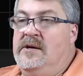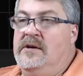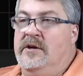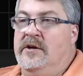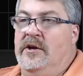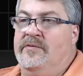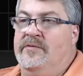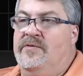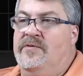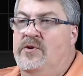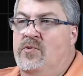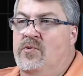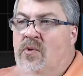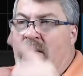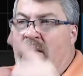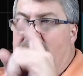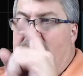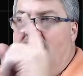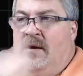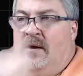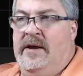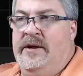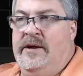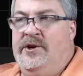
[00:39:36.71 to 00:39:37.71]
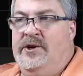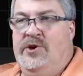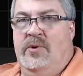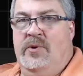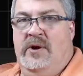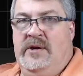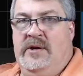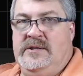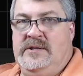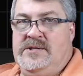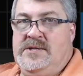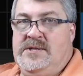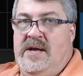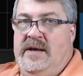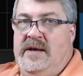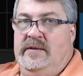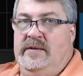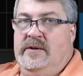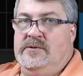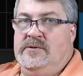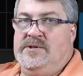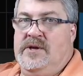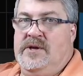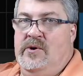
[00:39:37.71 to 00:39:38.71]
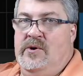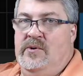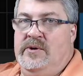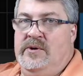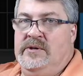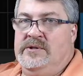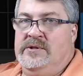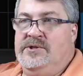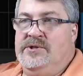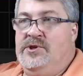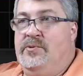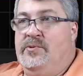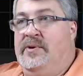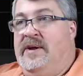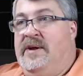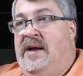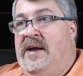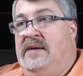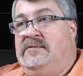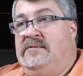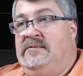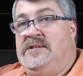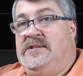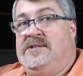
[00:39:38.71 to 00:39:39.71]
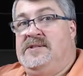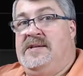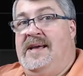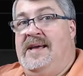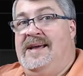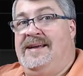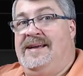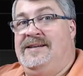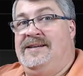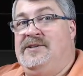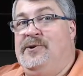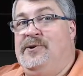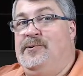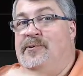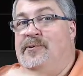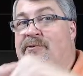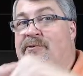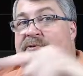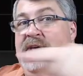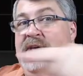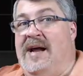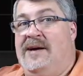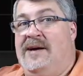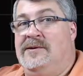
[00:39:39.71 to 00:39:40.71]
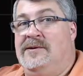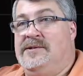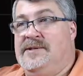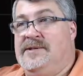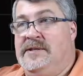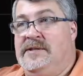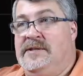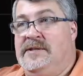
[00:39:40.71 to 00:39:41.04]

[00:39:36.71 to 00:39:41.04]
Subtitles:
if you went out and you unstake those tokens, you would have to stake 2,000 to